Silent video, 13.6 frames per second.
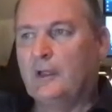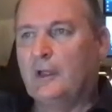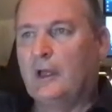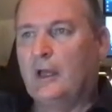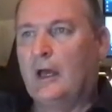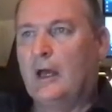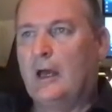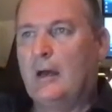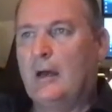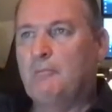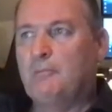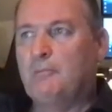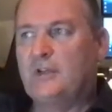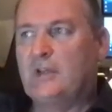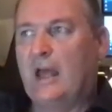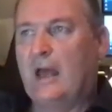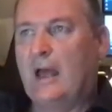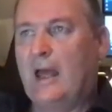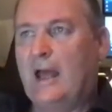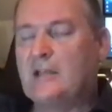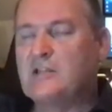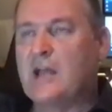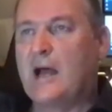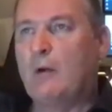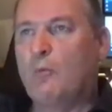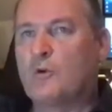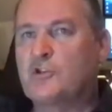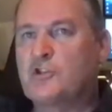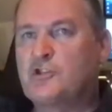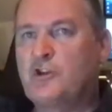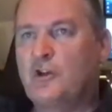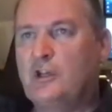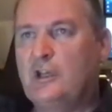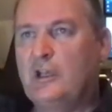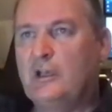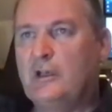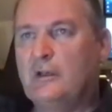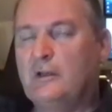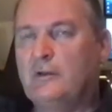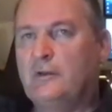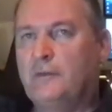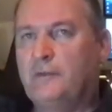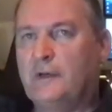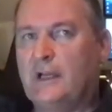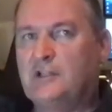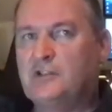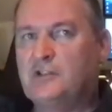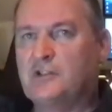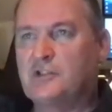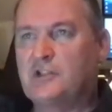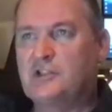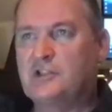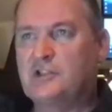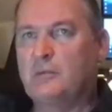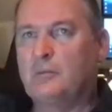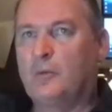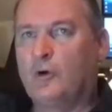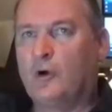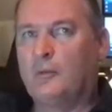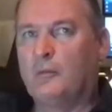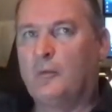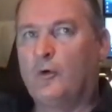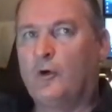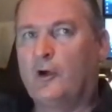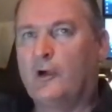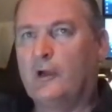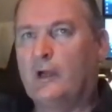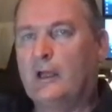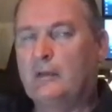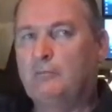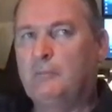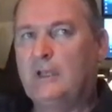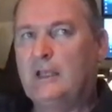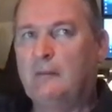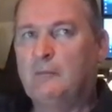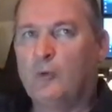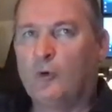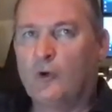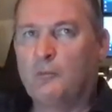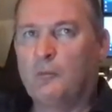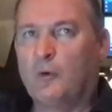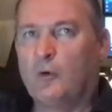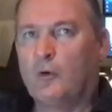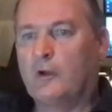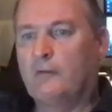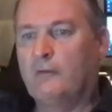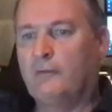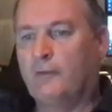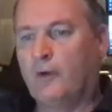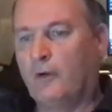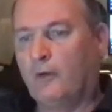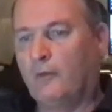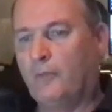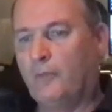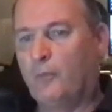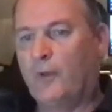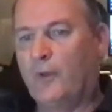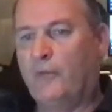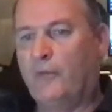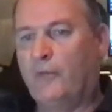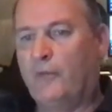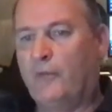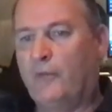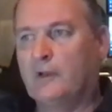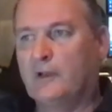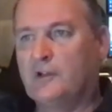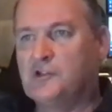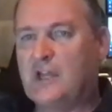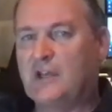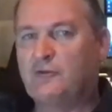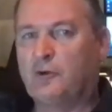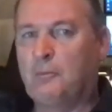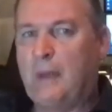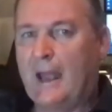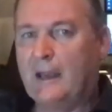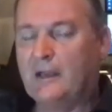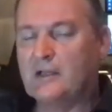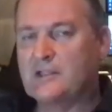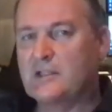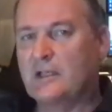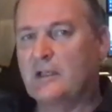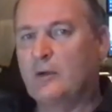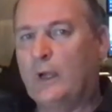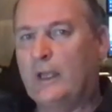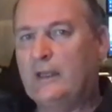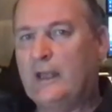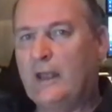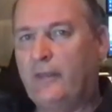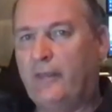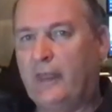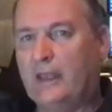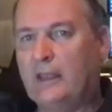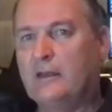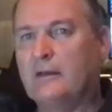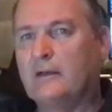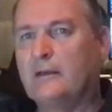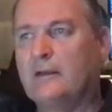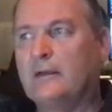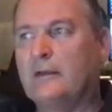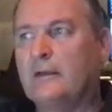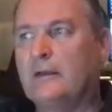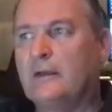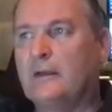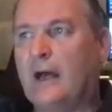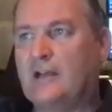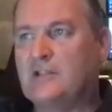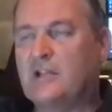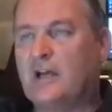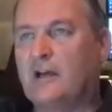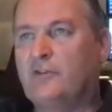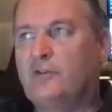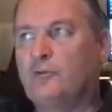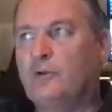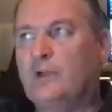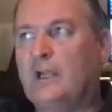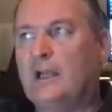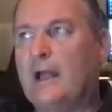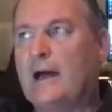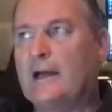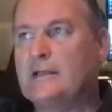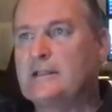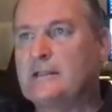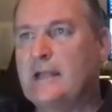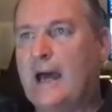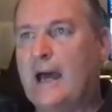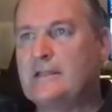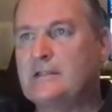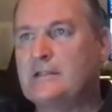But as I was studying the financial system more and more, and became more and more involved with central bankers and the way they think, I started to realize that